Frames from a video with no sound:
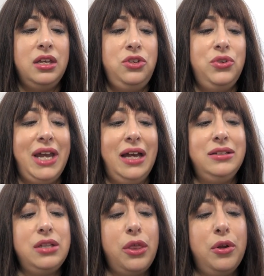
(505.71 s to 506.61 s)
you
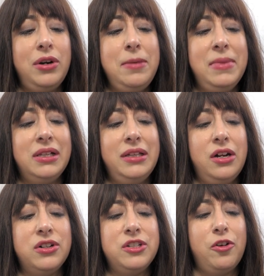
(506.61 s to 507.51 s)
get 30
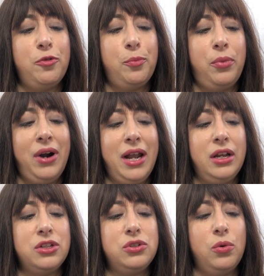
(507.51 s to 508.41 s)
milliliters of
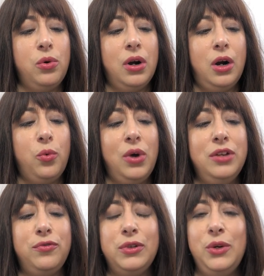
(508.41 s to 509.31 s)
product, or
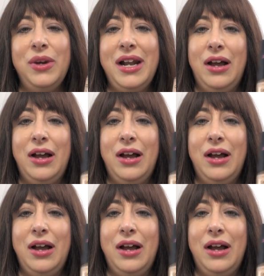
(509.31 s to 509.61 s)
1 fluid